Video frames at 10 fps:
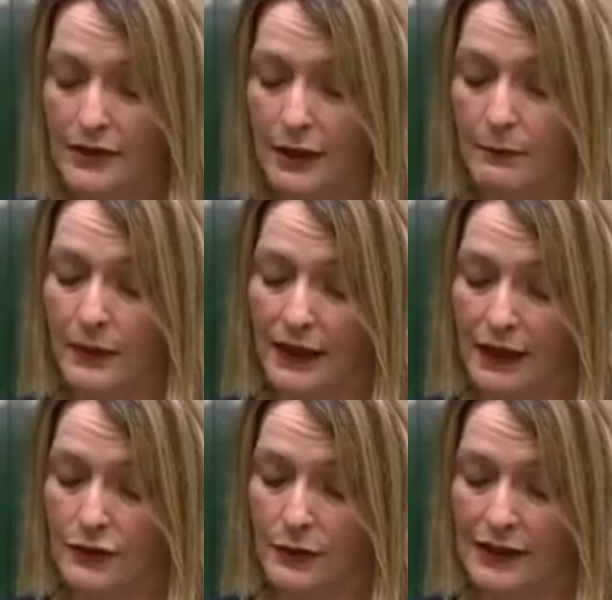said back
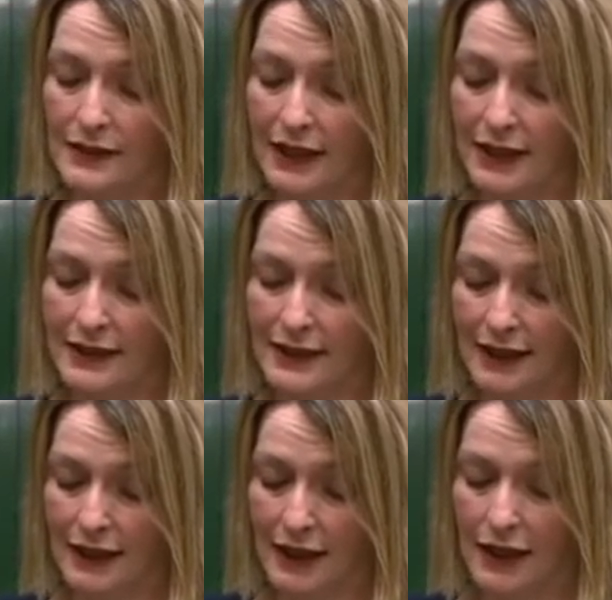in
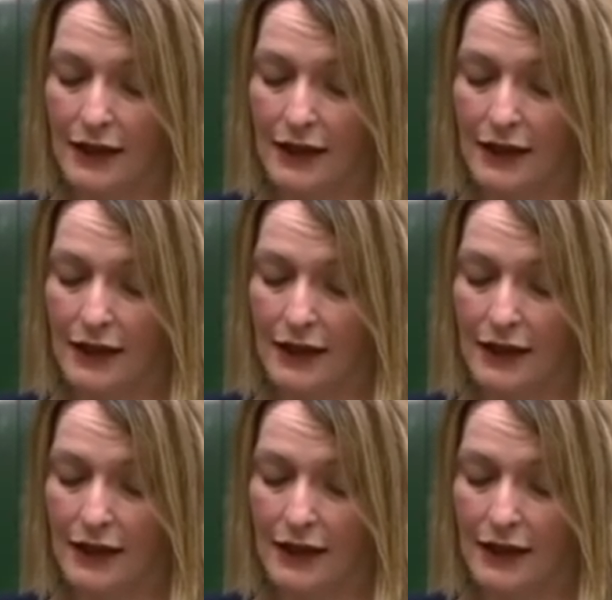2018,